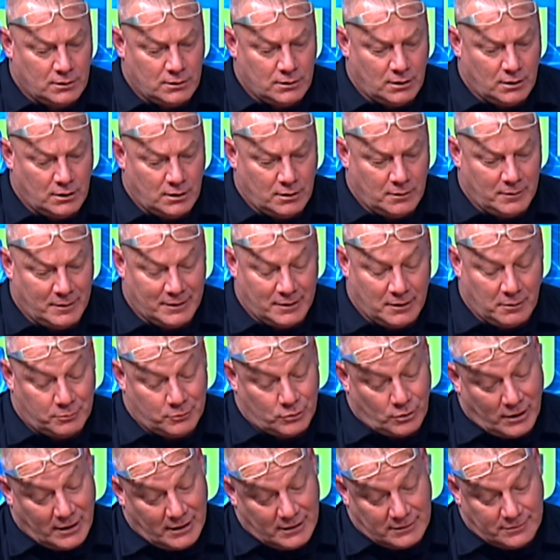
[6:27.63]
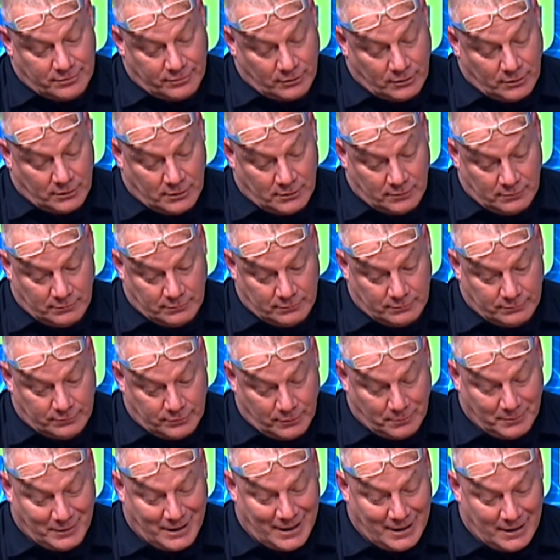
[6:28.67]
Ended up transferring
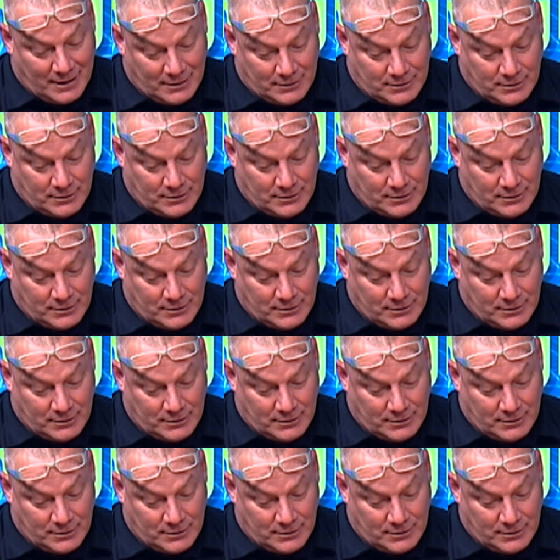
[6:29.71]
from there